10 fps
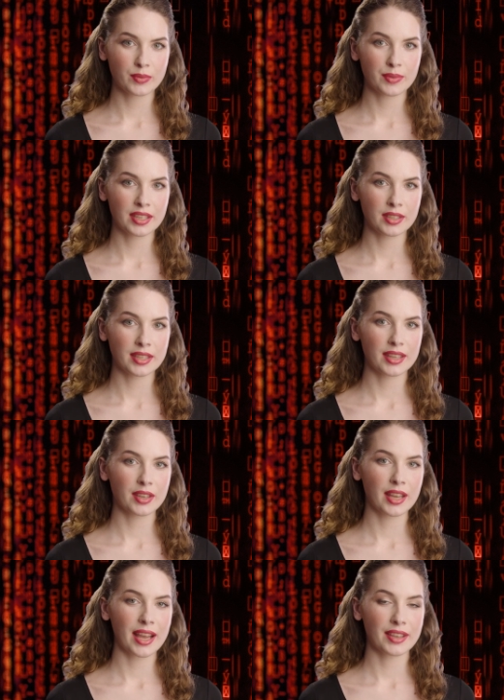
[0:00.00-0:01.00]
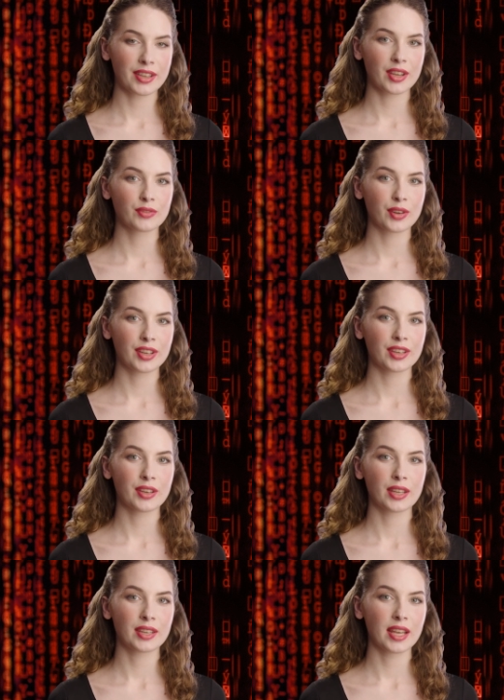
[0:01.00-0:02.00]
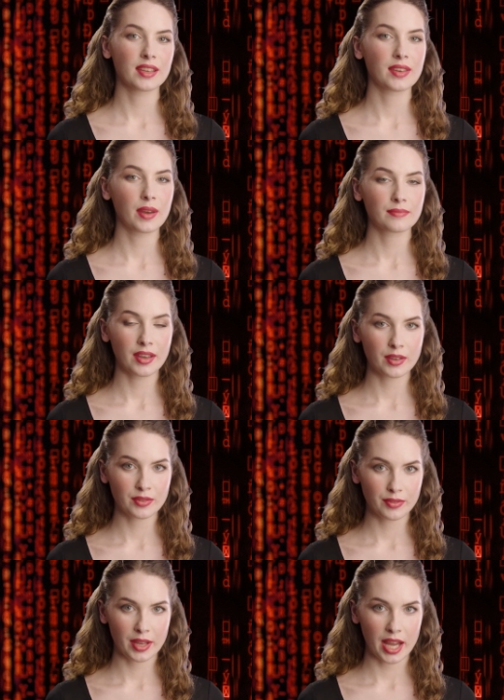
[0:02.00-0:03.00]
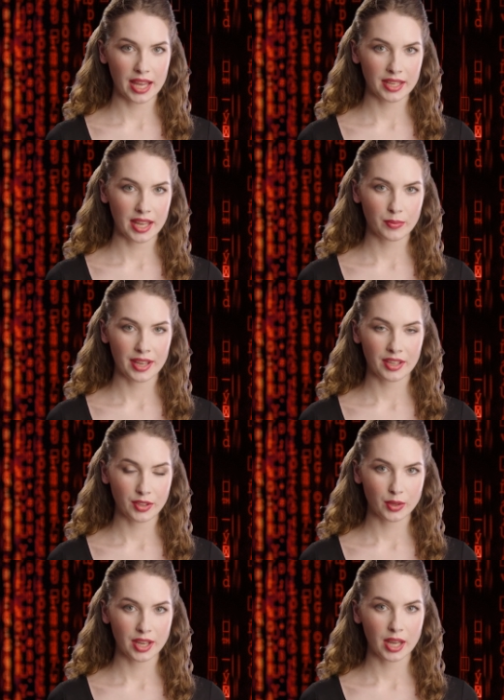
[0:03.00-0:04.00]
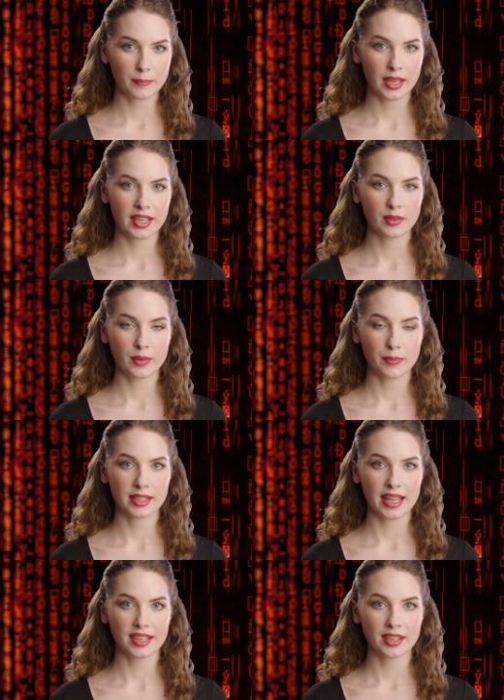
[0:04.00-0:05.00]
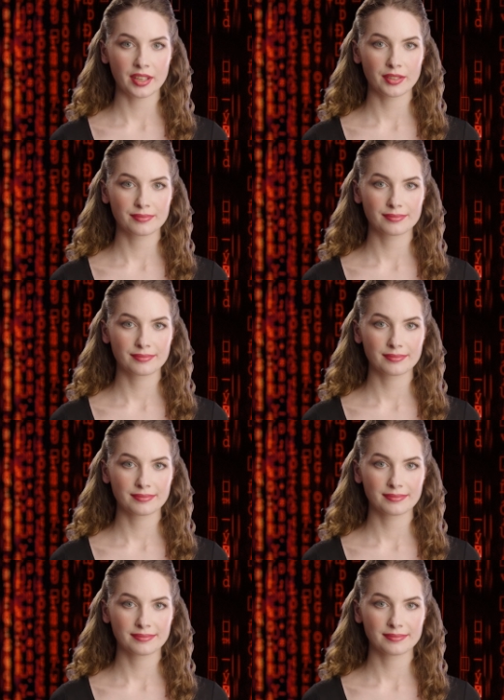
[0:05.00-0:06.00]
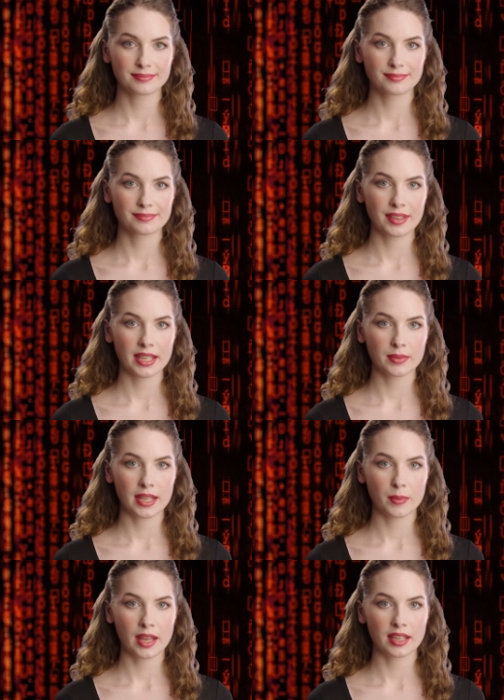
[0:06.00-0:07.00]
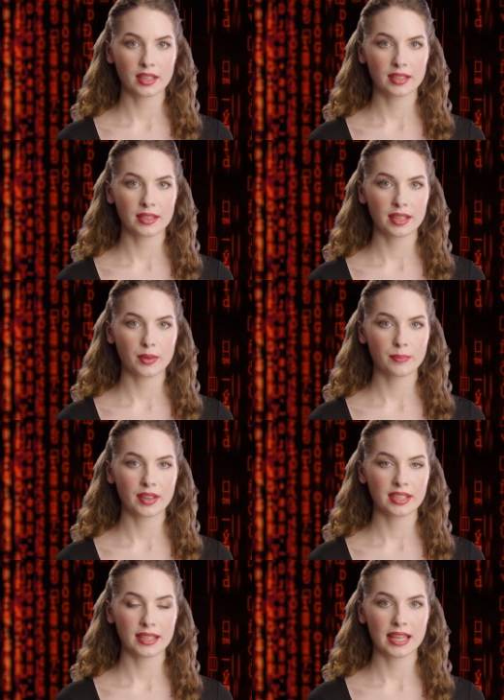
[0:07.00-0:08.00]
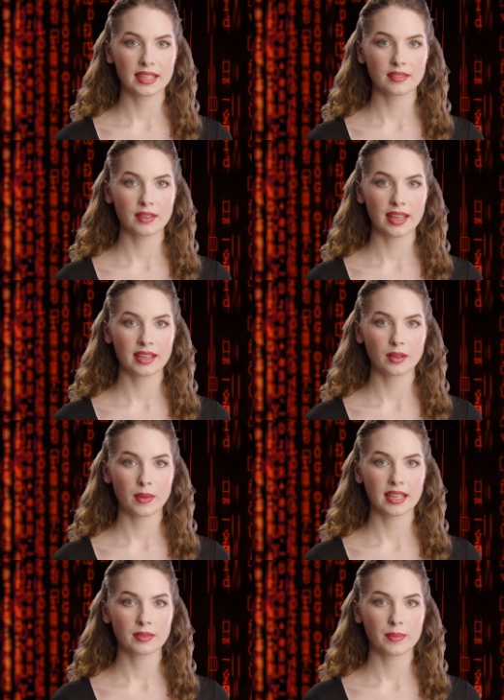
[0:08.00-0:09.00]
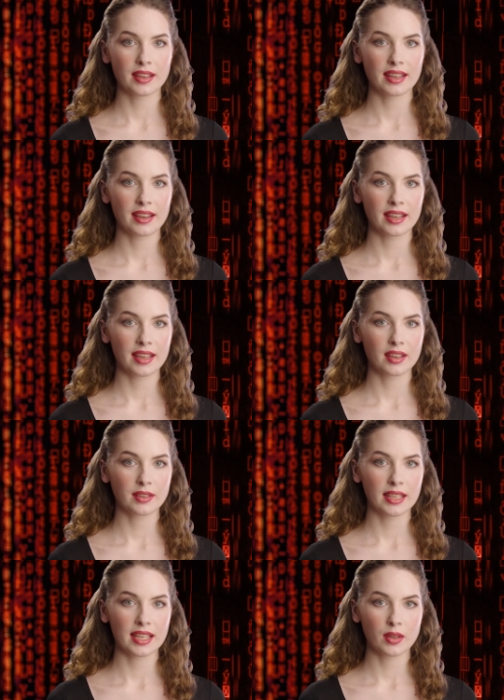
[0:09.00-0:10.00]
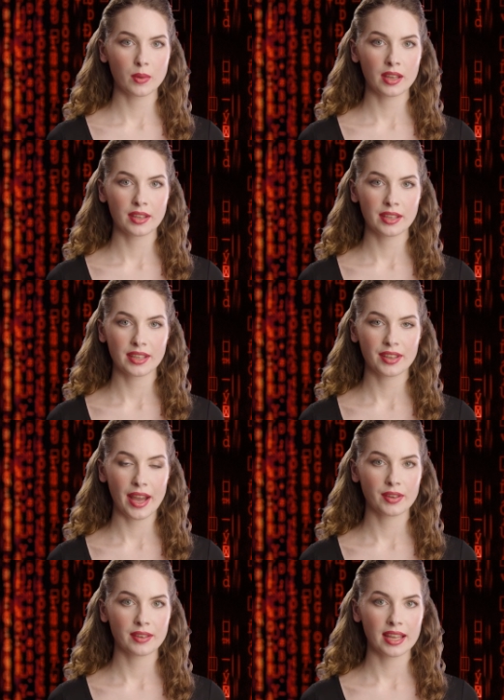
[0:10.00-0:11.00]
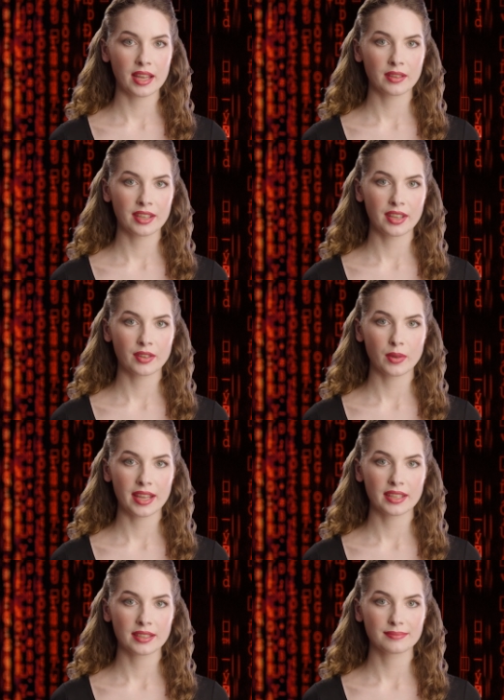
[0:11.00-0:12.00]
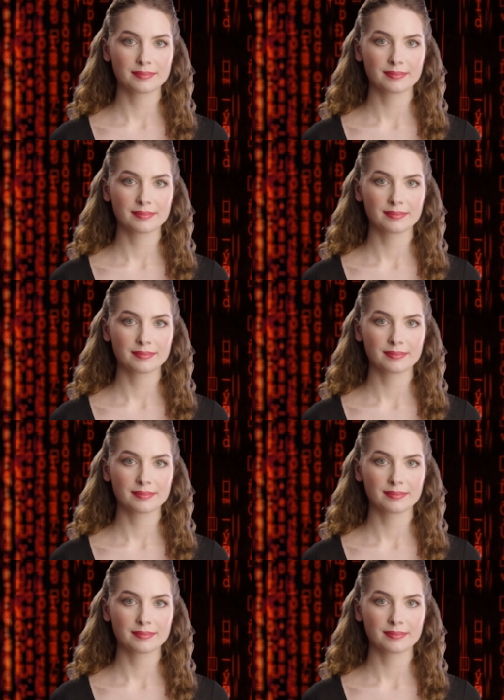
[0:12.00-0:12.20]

can result in delayed deliveries, lost revenue, and damage to a company's reputation. In my opinion, the most significant threat to businesses in today's world is cybersecurity threats.